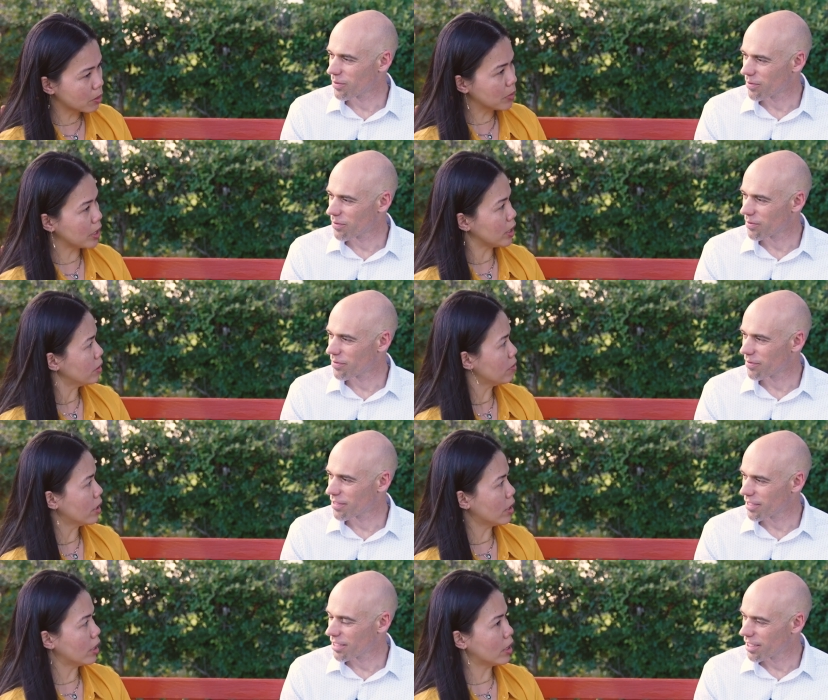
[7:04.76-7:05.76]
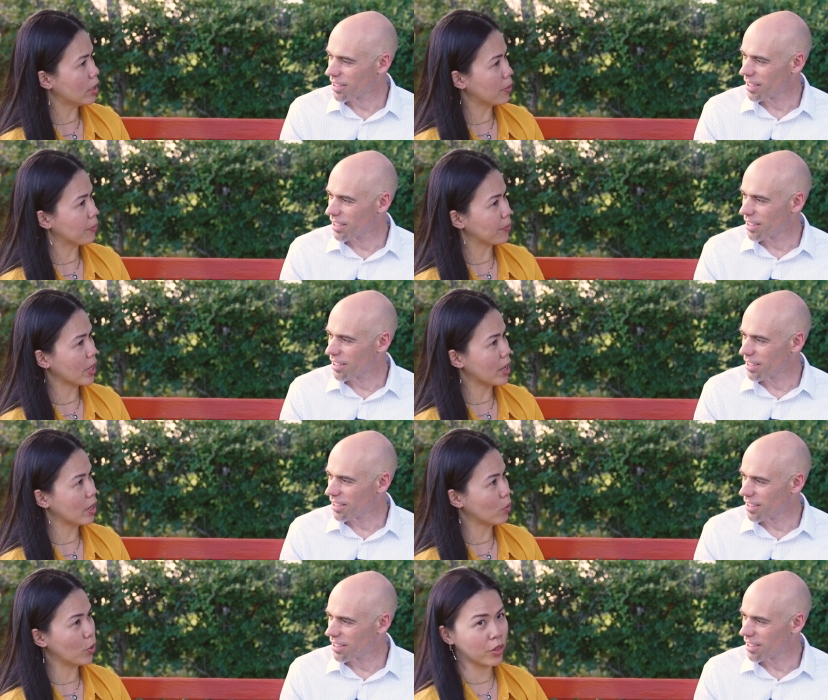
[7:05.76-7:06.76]
Speaker 1: of money, um,
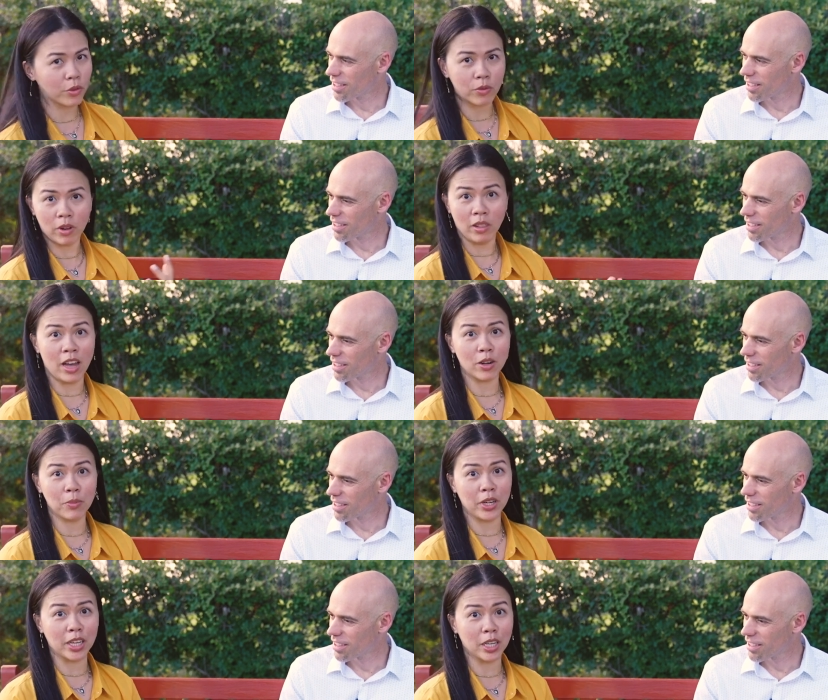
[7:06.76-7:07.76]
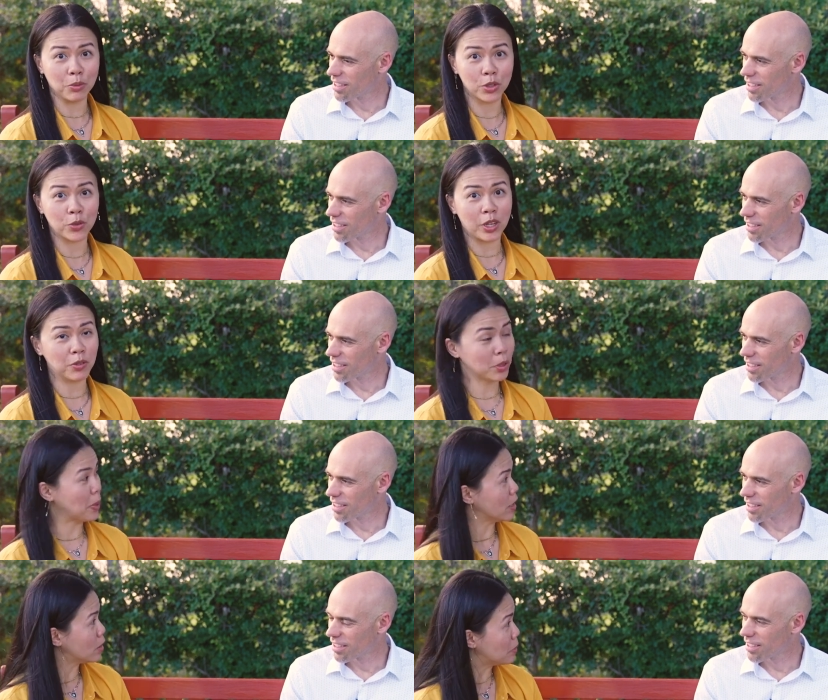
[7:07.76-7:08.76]
and with a lot of money comes great
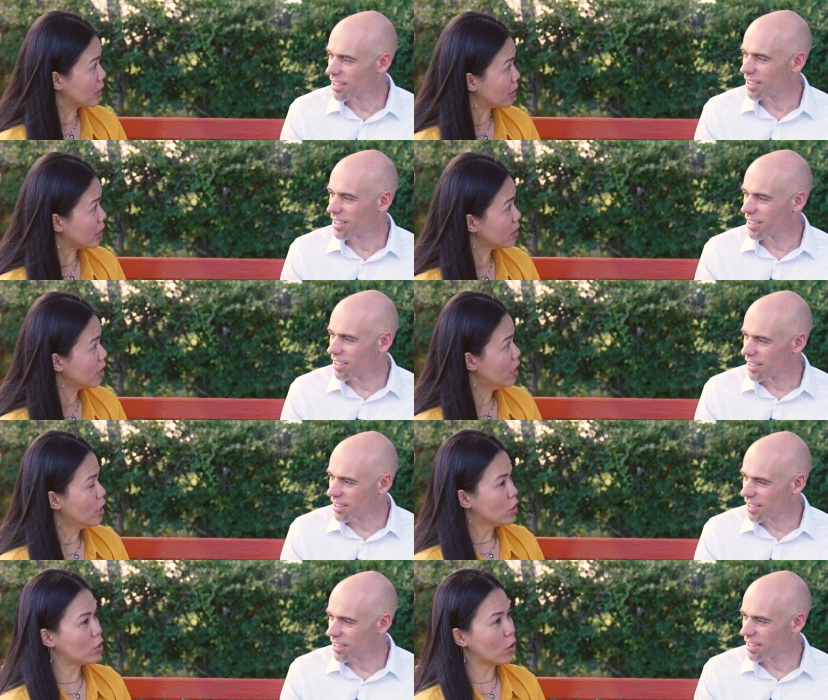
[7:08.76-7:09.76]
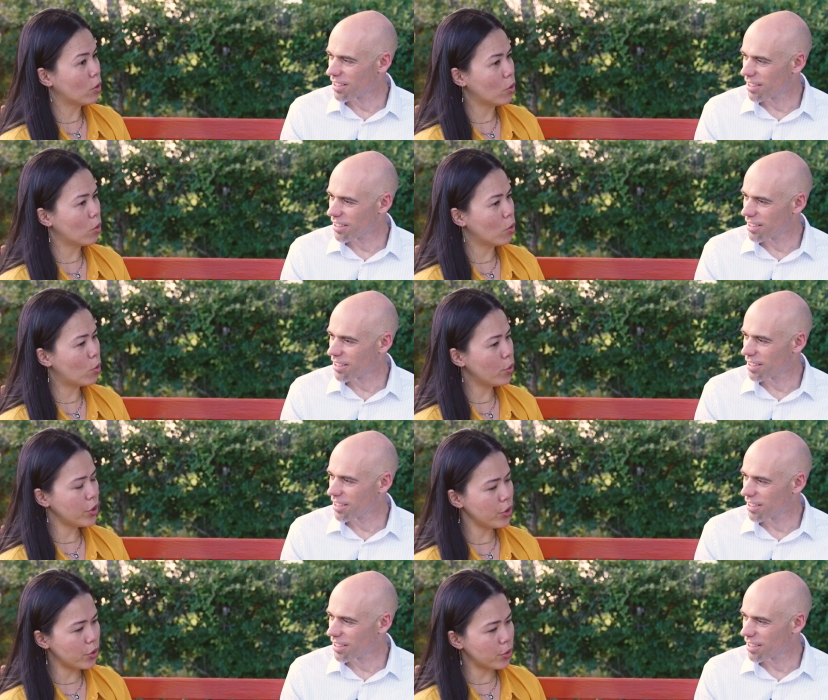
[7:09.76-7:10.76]
responsibilities. So who do
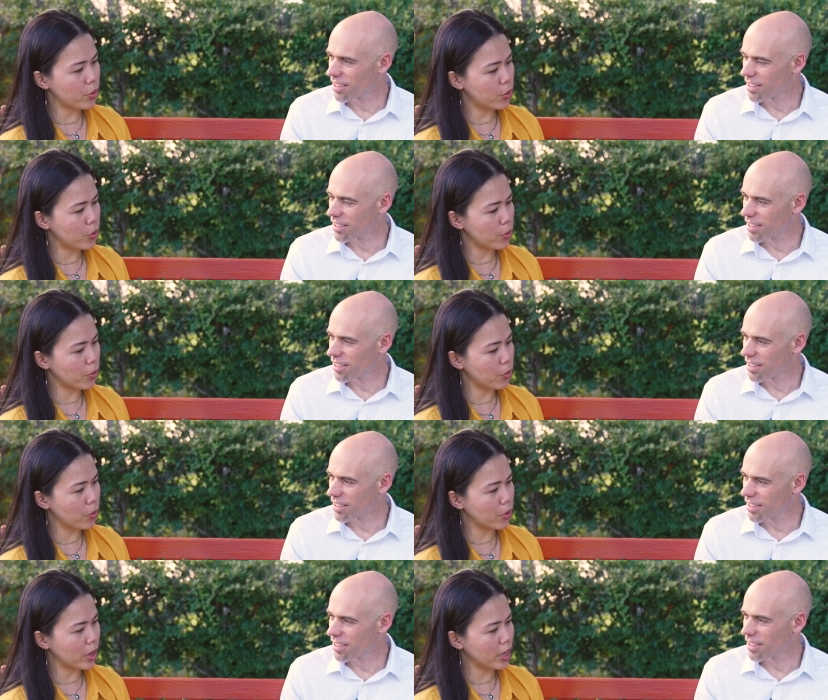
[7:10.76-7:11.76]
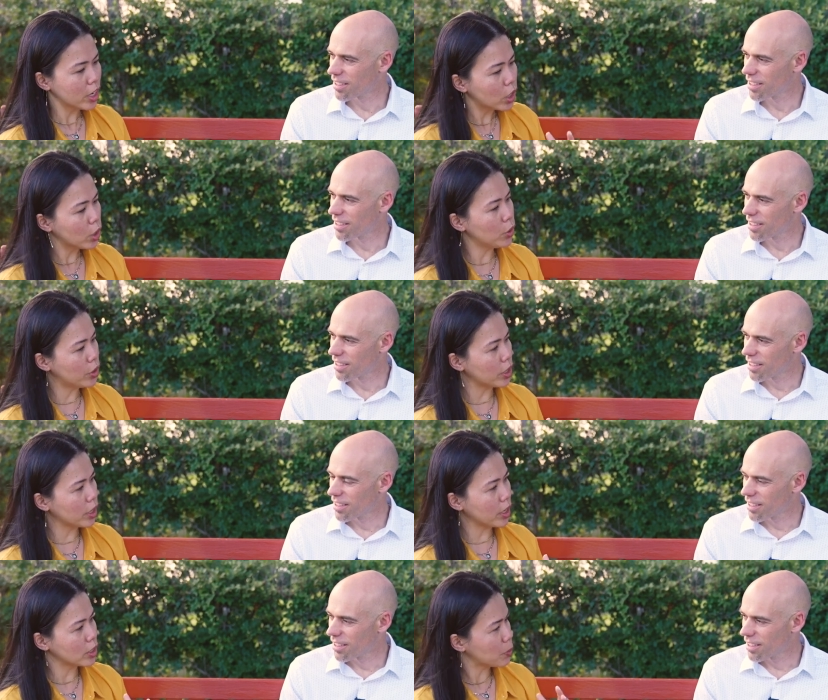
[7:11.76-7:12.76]
you include
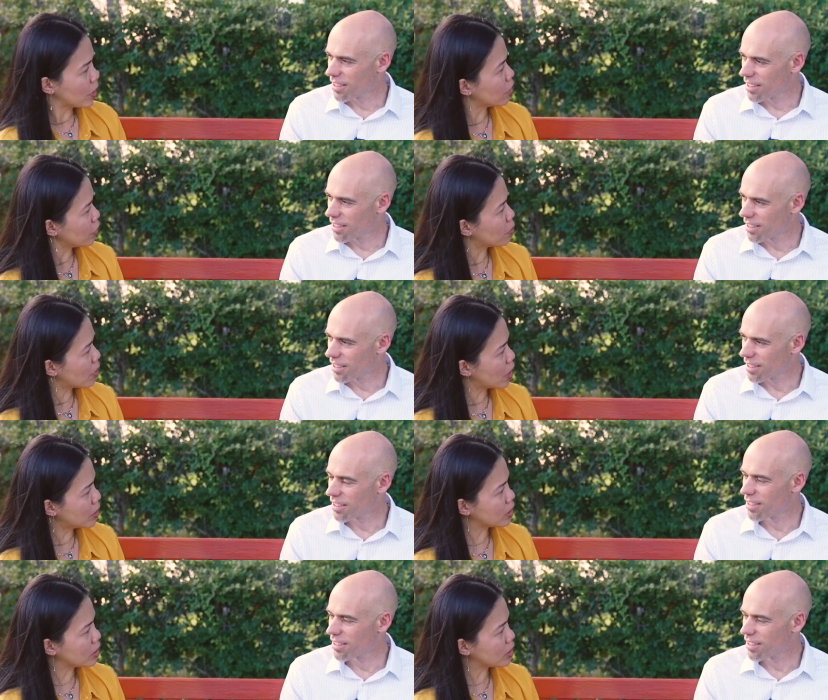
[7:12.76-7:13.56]
as part of your power